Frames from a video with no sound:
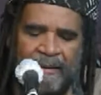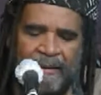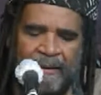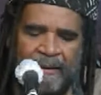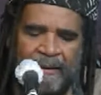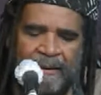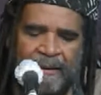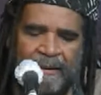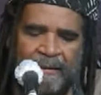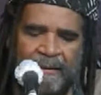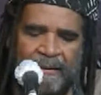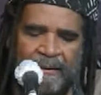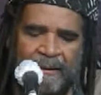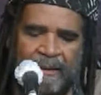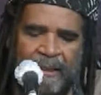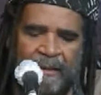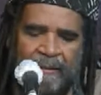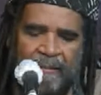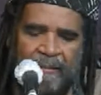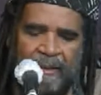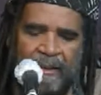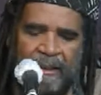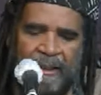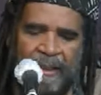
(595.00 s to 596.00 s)
this is
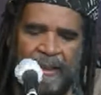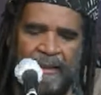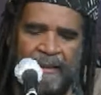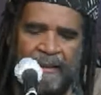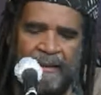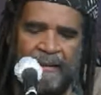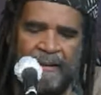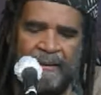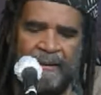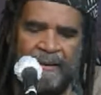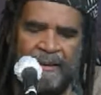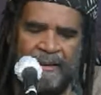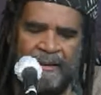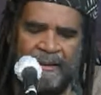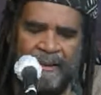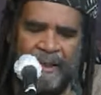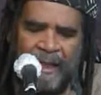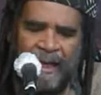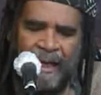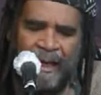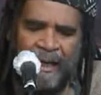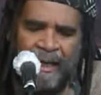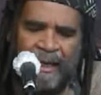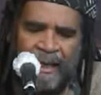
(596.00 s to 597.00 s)
kind of, and there's
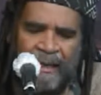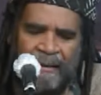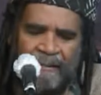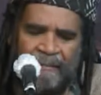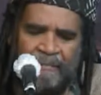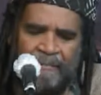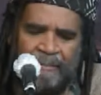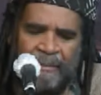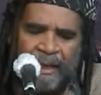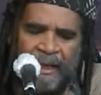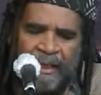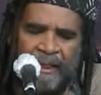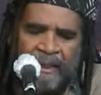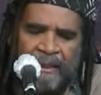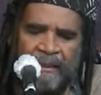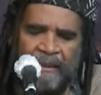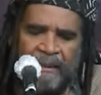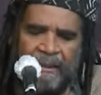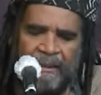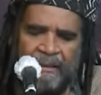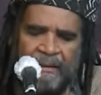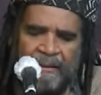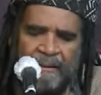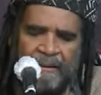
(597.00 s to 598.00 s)
this A
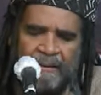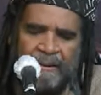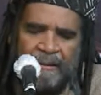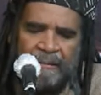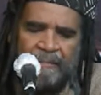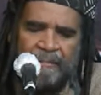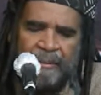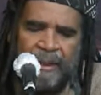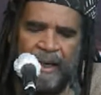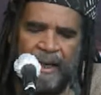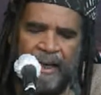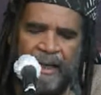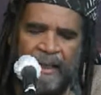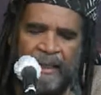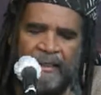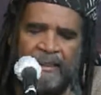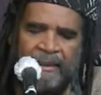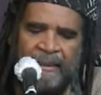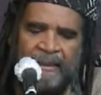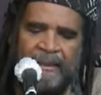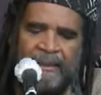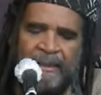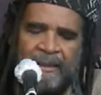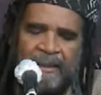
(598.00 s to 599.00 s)
beta
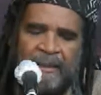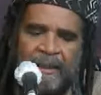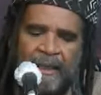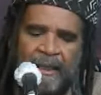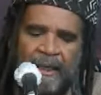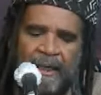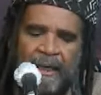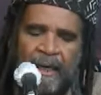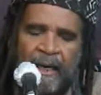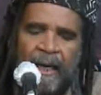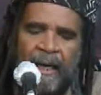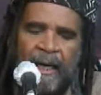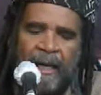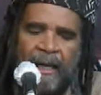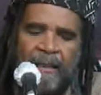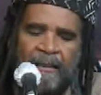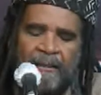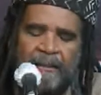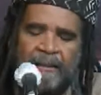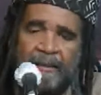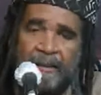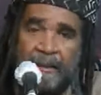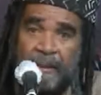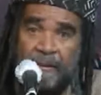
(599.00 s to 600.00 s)
pinene,
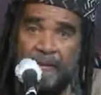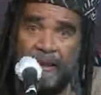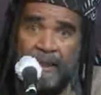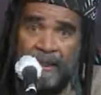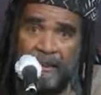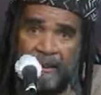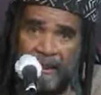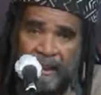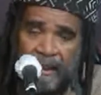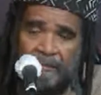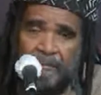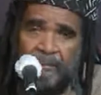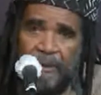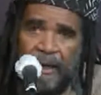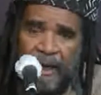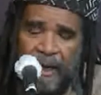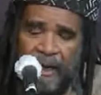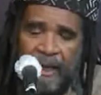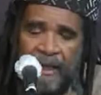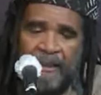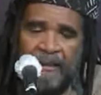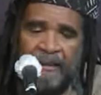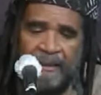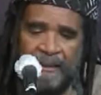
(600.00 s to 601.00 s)
is that give you that
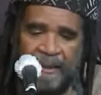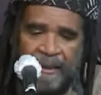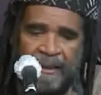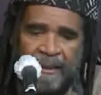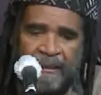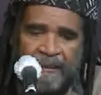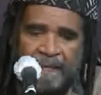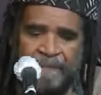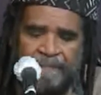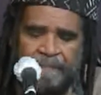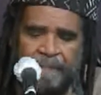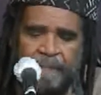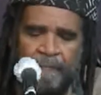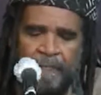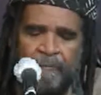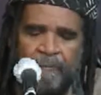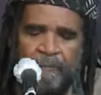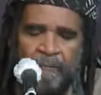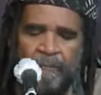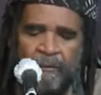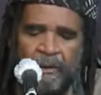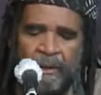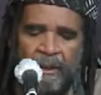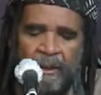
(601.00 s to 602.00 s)
pine scent,
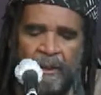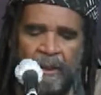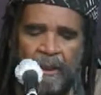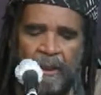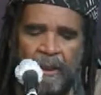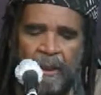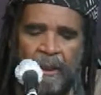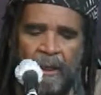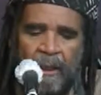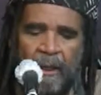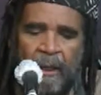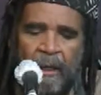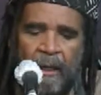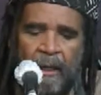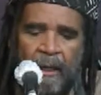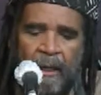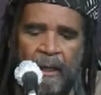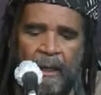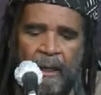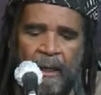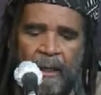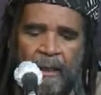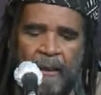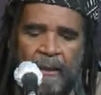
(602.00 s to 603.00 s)

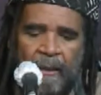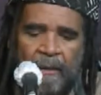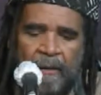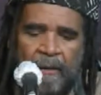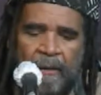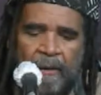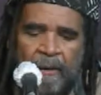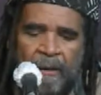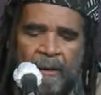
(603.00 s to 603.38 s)
and